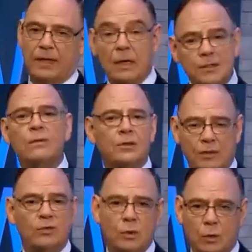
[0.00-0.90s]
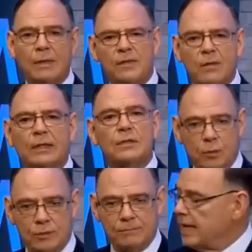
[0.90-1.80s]
Just like the Pharisees,
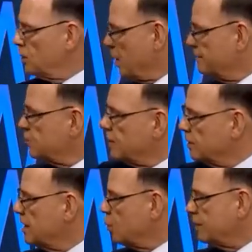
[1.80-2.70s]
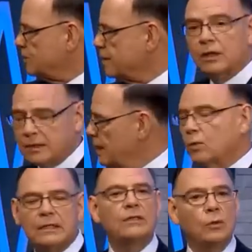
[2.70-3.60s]
the governing body couldn't resist
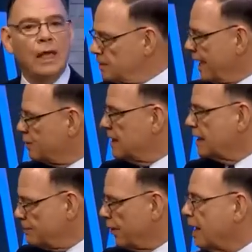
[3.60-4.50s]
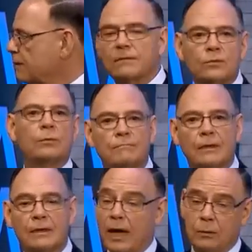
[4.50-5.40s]
putting themselves in the spotlight,
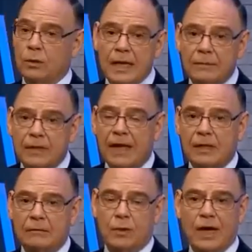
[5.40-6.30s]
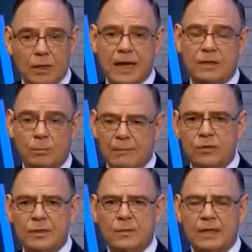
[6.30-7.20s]
even though they could have chosen to remain
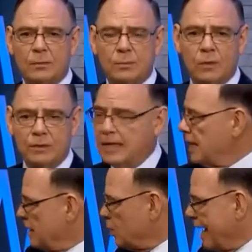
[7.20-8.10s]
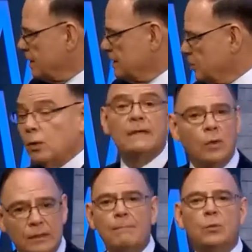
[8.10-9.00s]
in the shadows, away from the
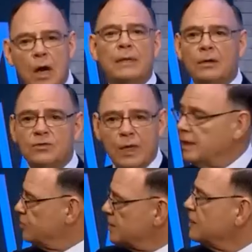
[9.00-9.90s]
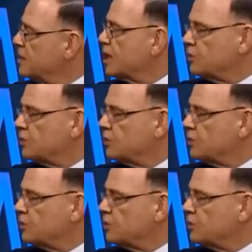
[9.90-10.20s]
admiration of the public.